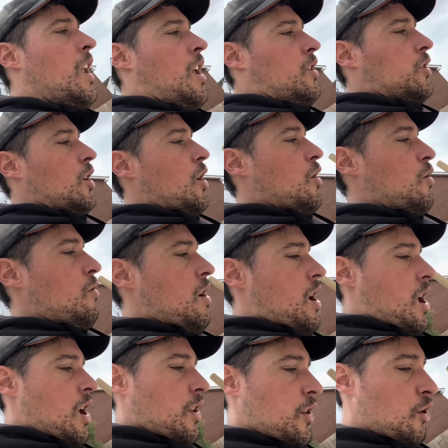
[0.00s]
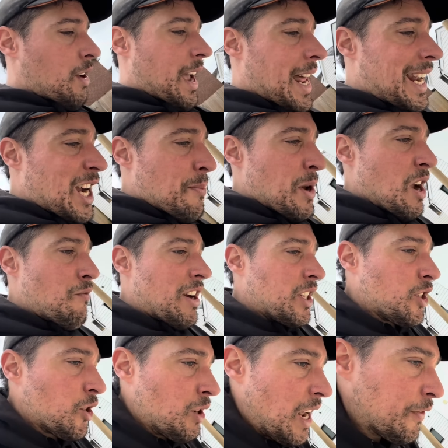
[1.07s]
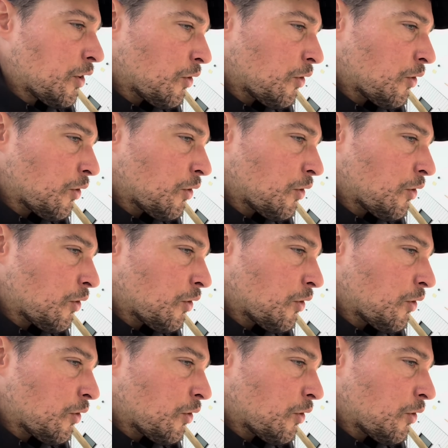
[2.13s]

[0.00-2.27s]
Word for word: so you'll get a little bit of residue left